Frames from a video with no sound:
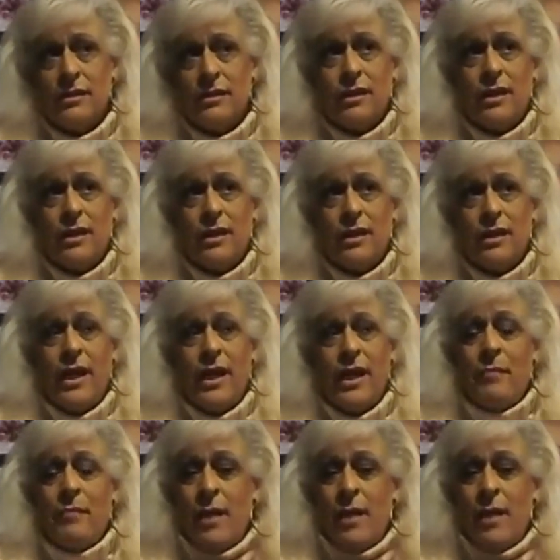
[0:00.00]
in my personal
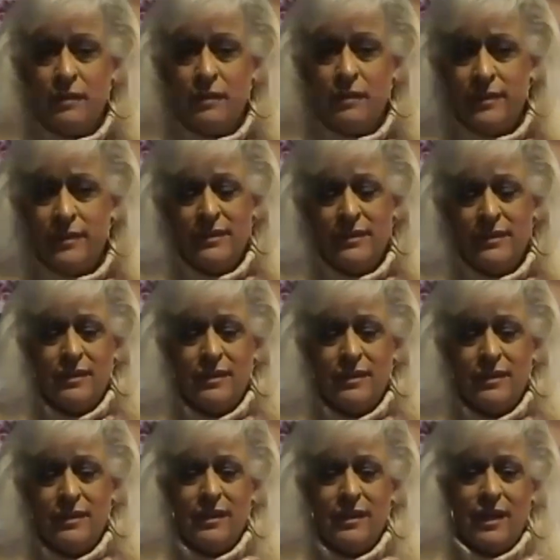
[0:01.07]
opinion,
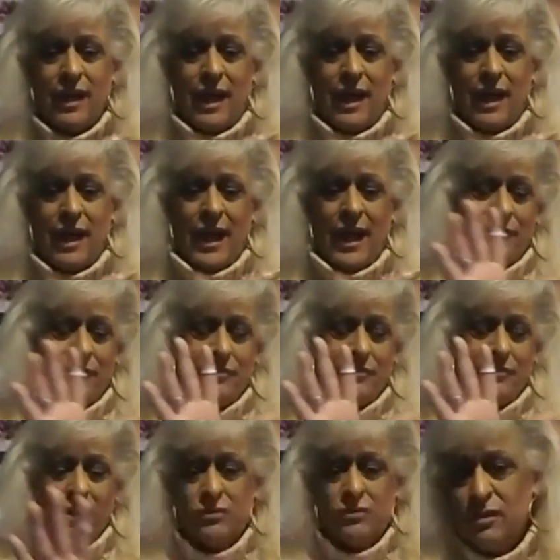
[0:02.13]
I leave it alone.
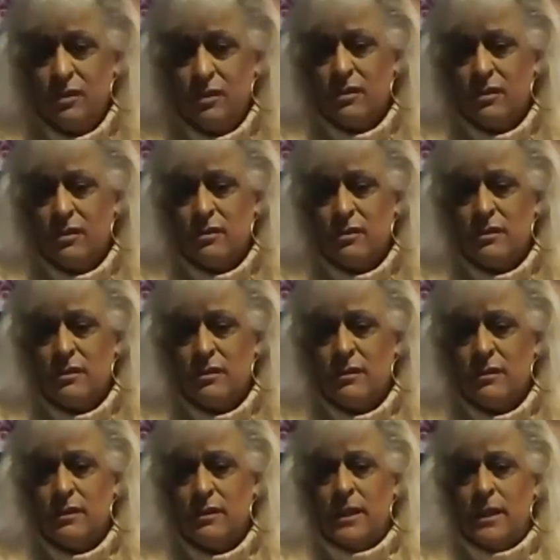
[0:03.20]
Uh,
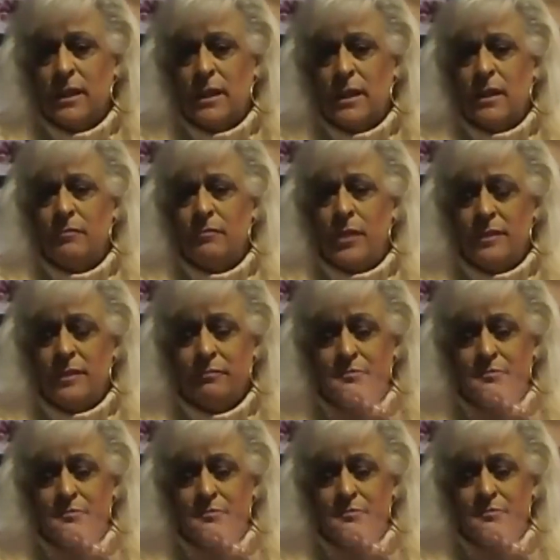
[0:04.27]
but
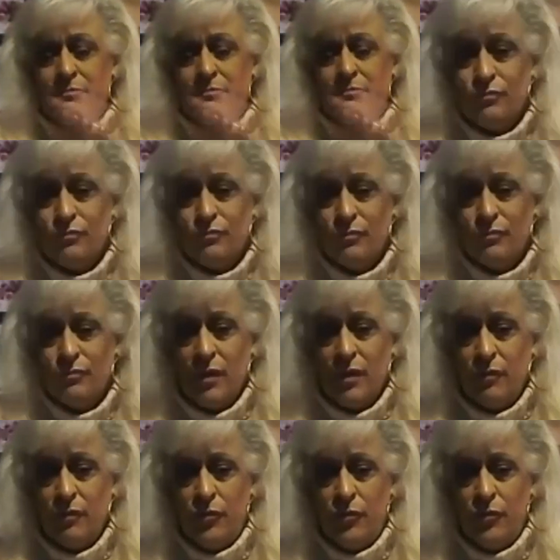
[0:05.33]
if you if you're
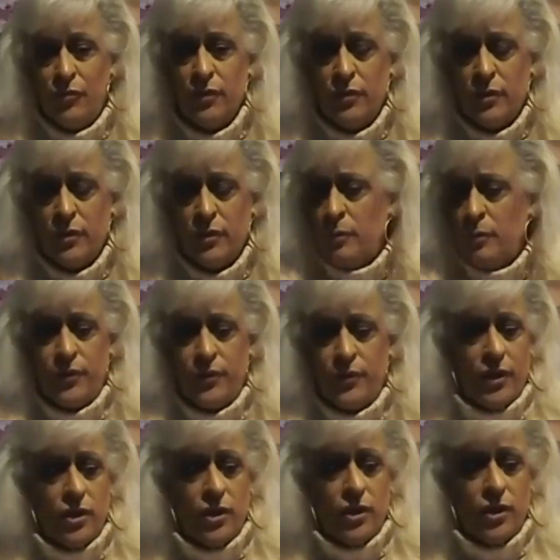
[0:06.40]
comfortable with it, go with
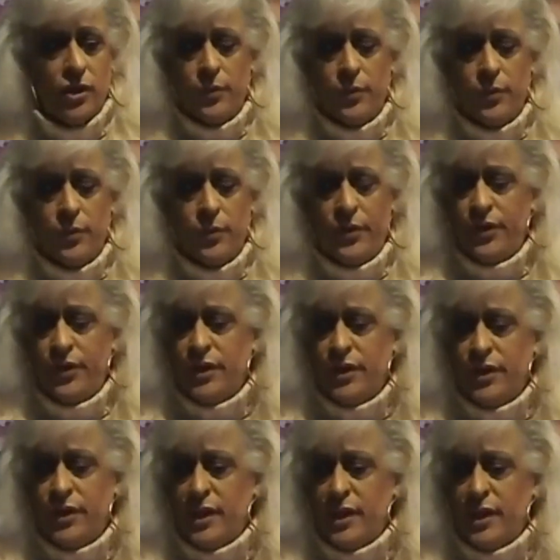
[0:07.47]
it. Yeah.